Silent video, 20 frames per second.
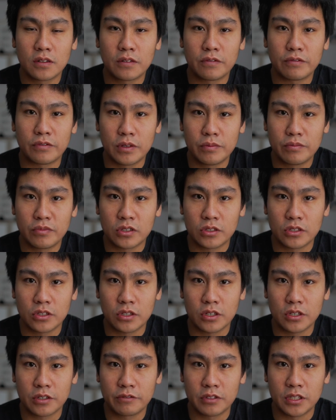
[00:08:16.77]
film
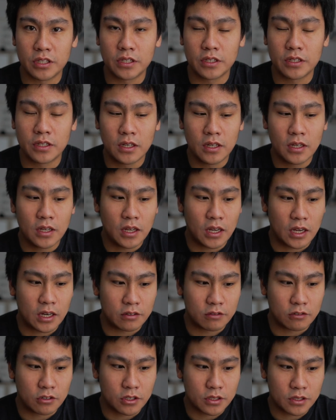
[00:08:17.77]
photography, I
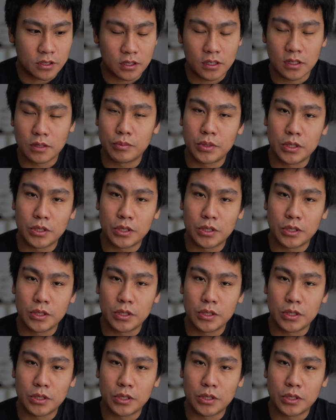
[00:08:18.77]
was a little